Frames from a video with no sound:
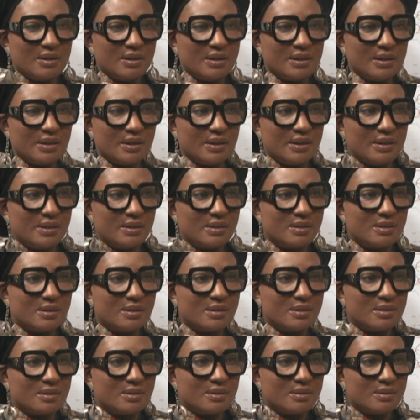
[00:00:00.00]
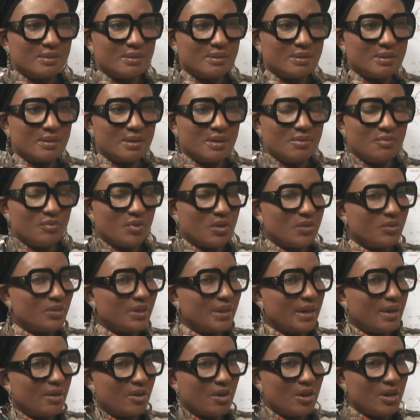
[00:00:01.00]
It's
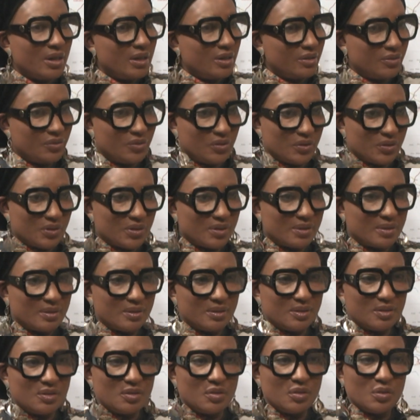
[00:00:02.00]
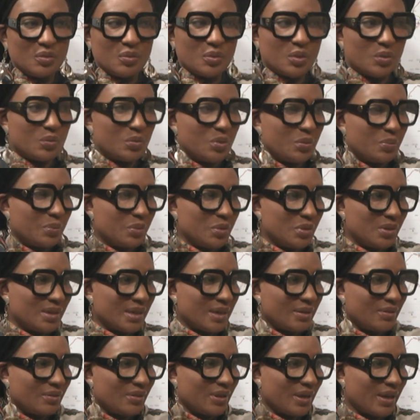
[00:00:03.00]
involving all of us. What we put
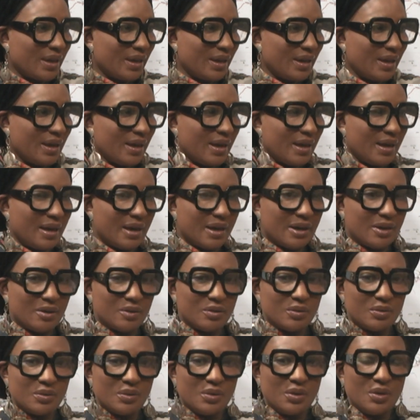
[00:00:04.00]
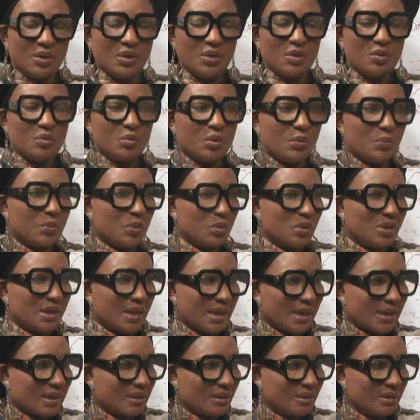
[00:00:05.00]
out there, how we put
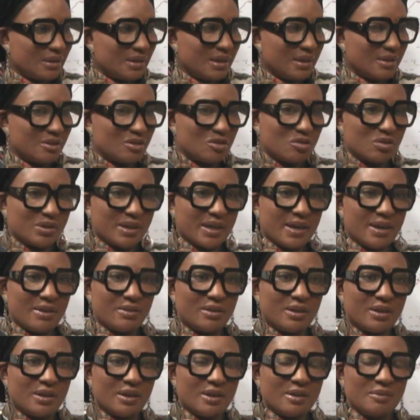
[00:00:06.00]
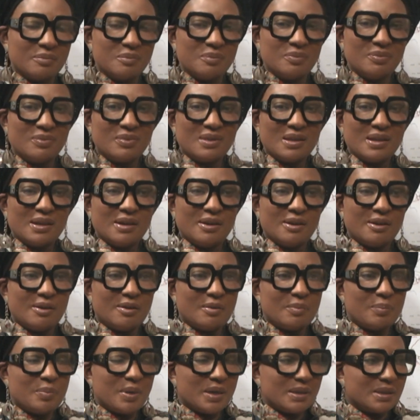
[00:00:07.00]
our contents together,
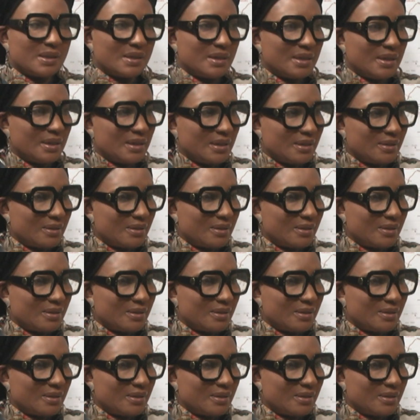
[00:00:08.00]
party